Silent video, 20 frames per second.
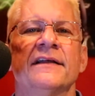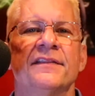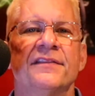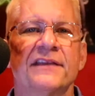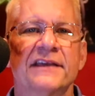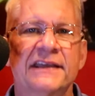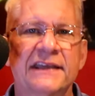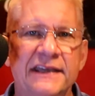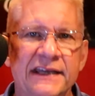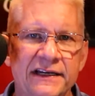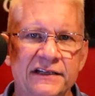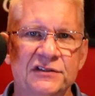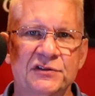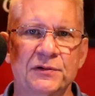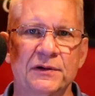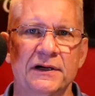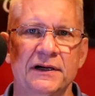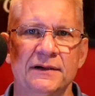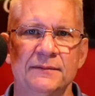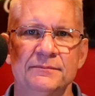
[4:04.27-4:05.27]
the kick
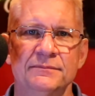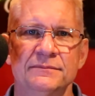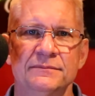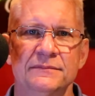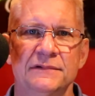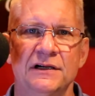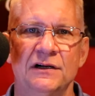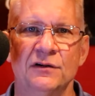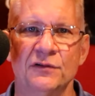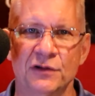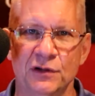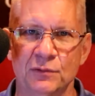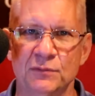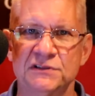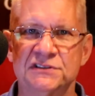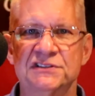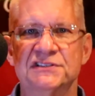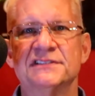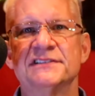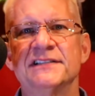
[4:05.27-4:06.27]
drum, although
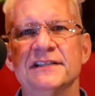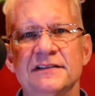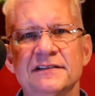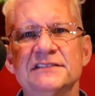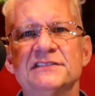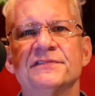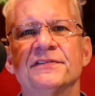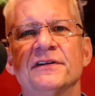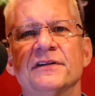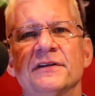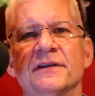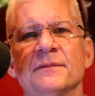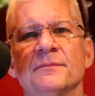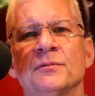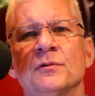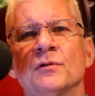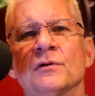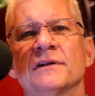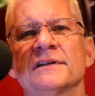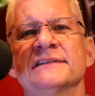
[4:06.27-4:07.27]
which still is very
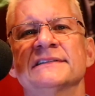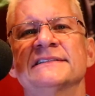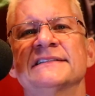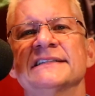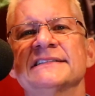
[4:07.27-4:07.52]
important,